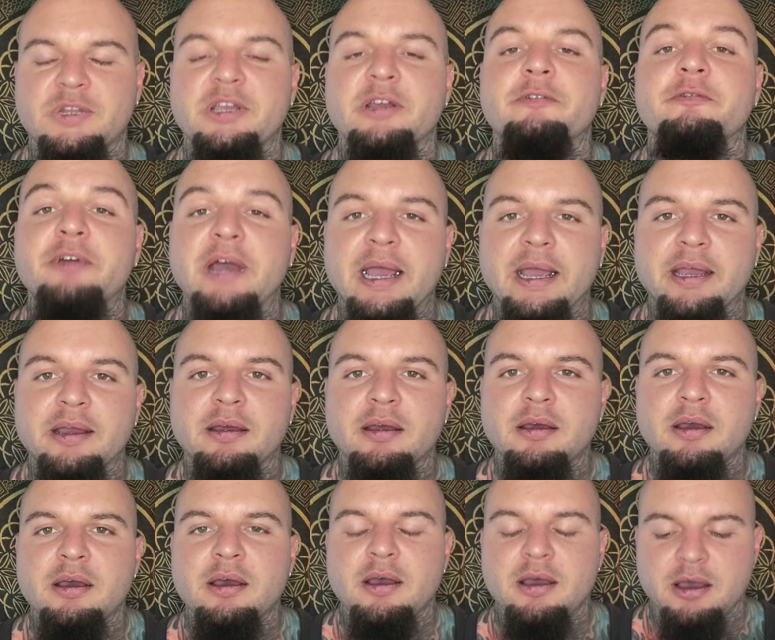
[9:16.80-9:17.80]
convey
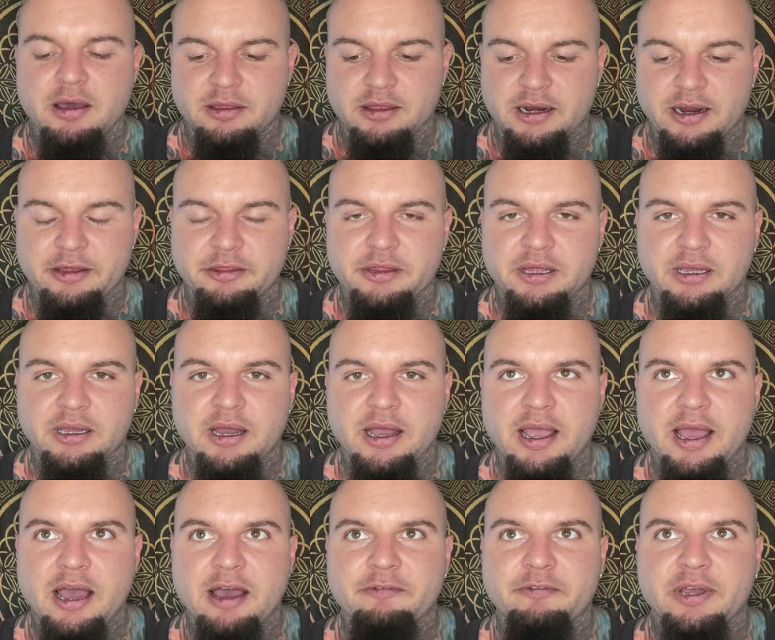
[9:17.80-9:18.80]
that I think
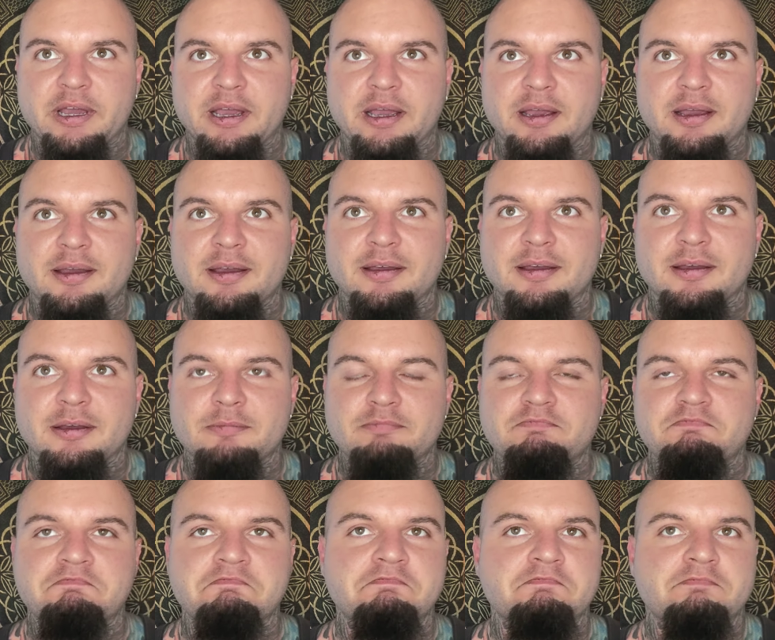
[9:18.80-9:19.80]
I have a,
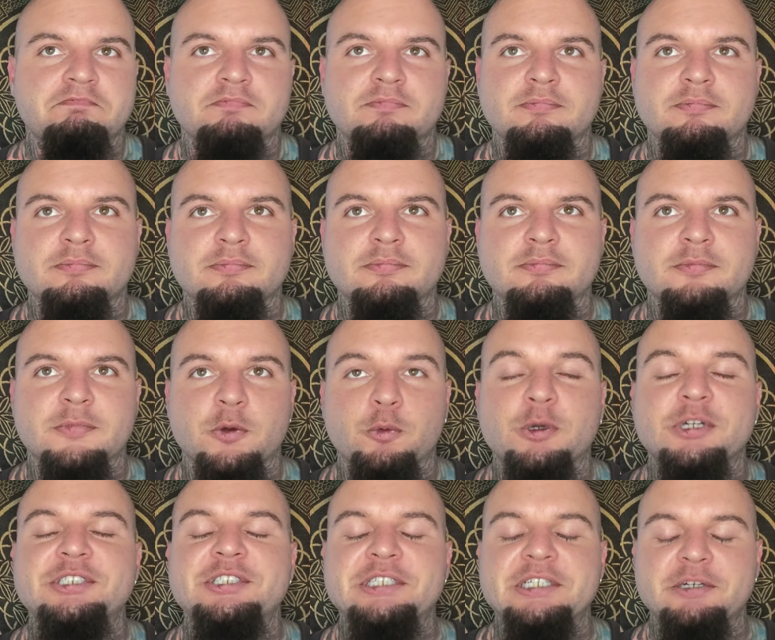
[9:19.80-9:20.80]

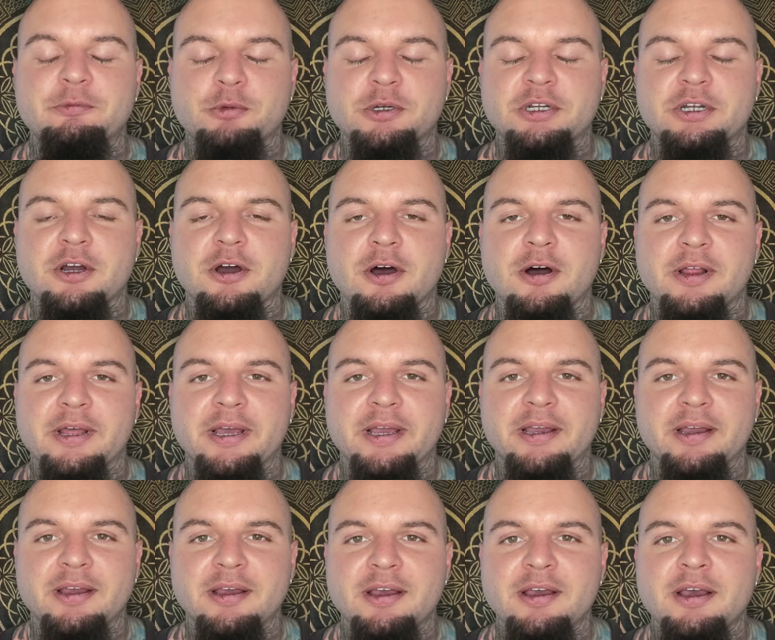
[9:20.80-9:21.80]
what she would call
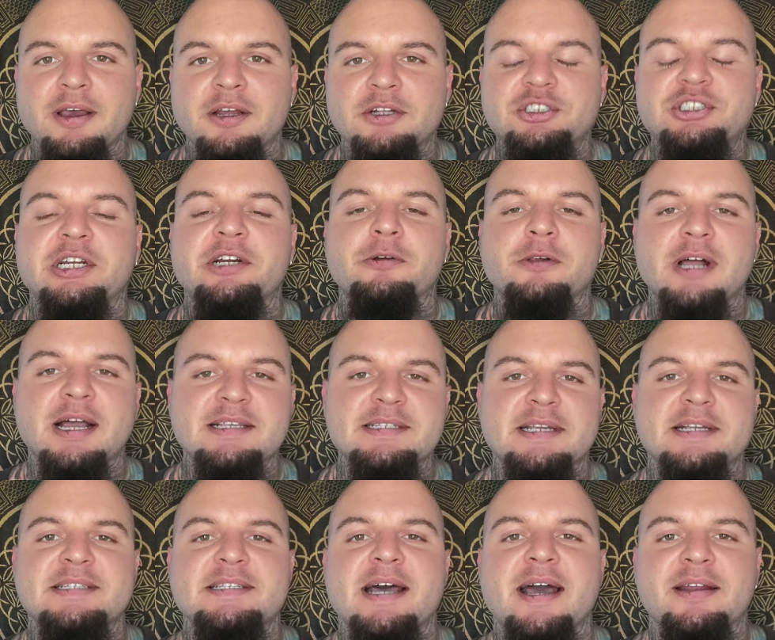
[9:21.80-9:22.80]
a generalized
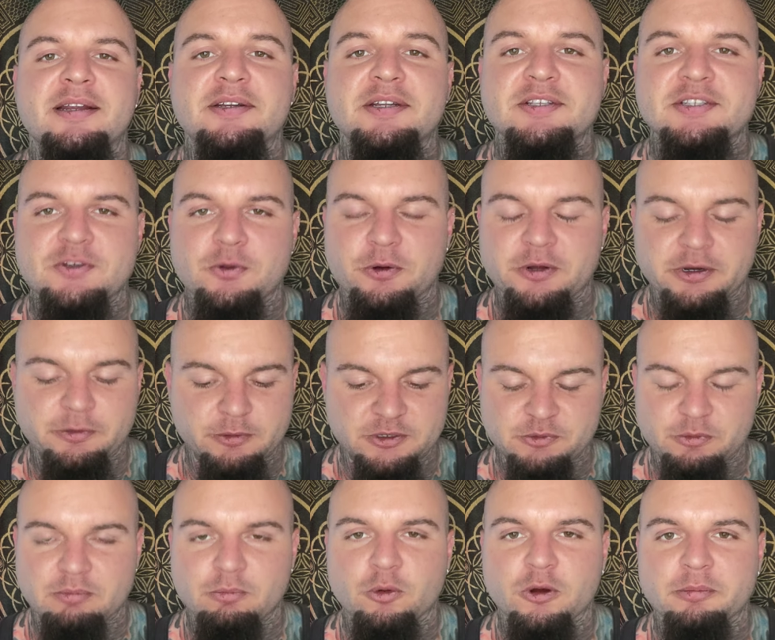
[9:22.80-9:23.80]
anxiety disorder,
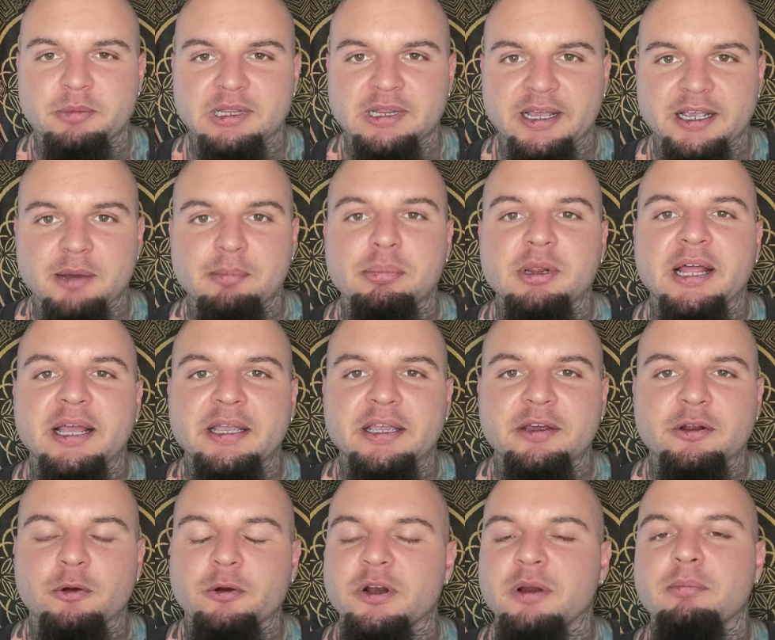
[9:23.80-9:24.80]
which would more be like a
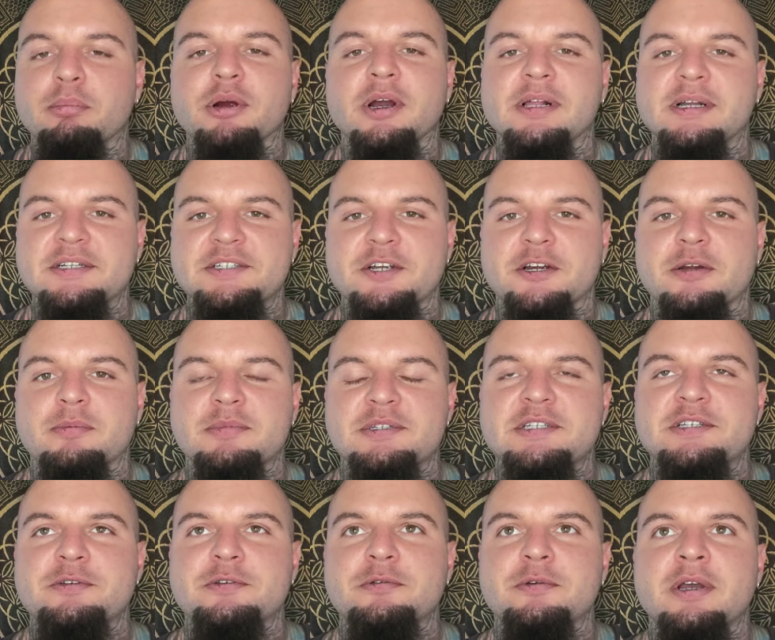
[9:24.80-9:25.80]
blanket or an umbrella term
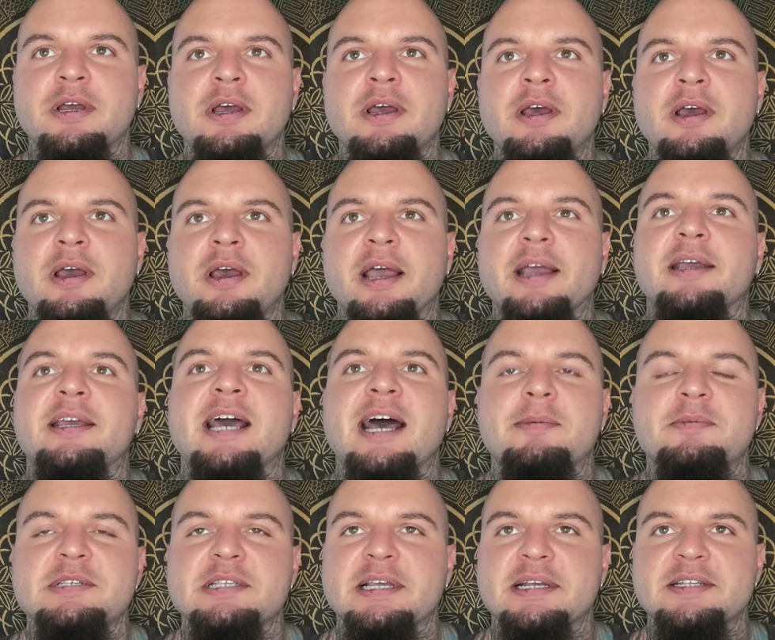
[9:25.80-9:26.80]
to
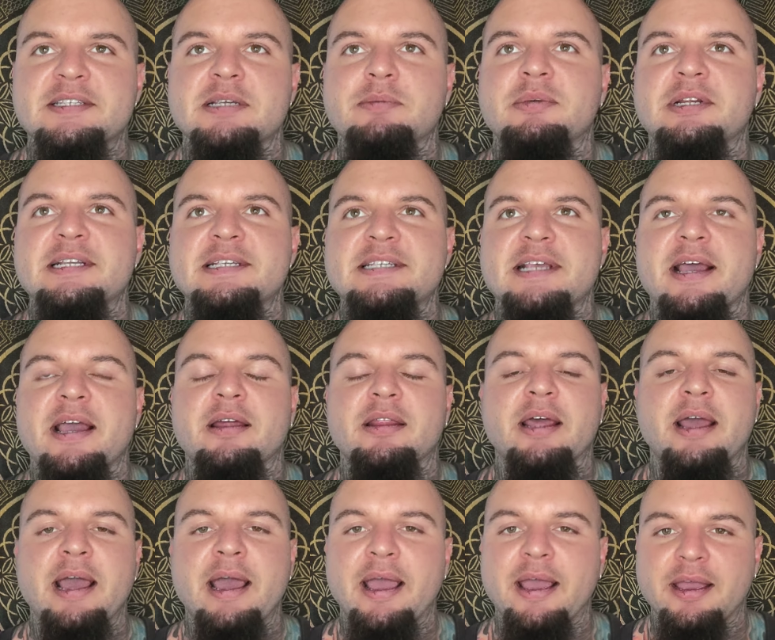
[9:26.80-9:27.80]
encapsulate somebody saying
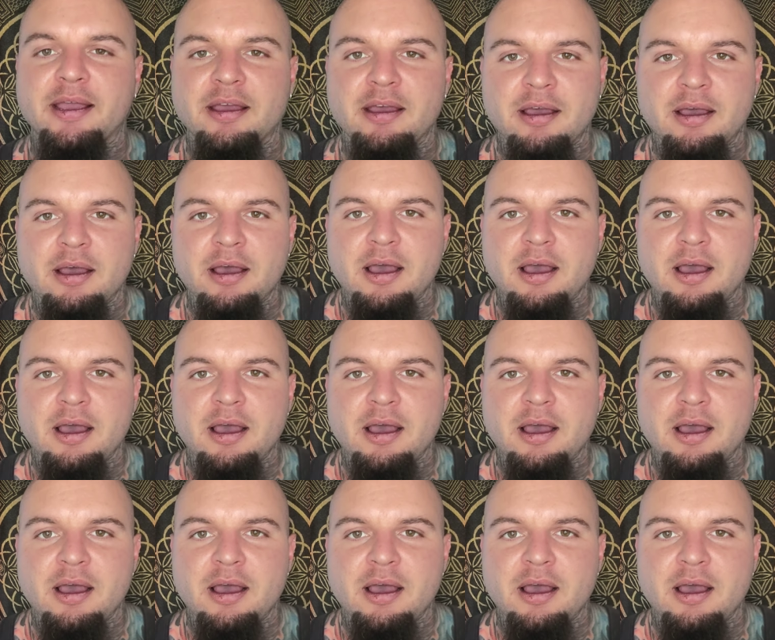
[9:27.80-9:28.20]
that, hey,